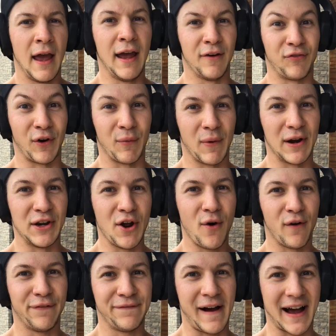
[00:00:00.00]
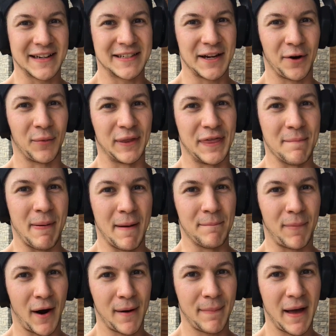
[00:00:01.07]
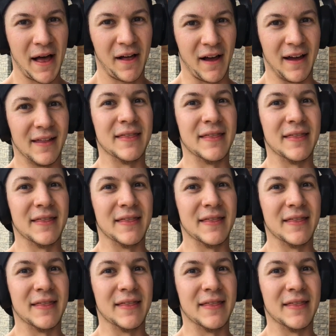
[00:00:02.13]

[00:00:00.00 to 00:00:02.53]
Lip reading: Hey everyone, Noah Fox here with the Bent Barbell,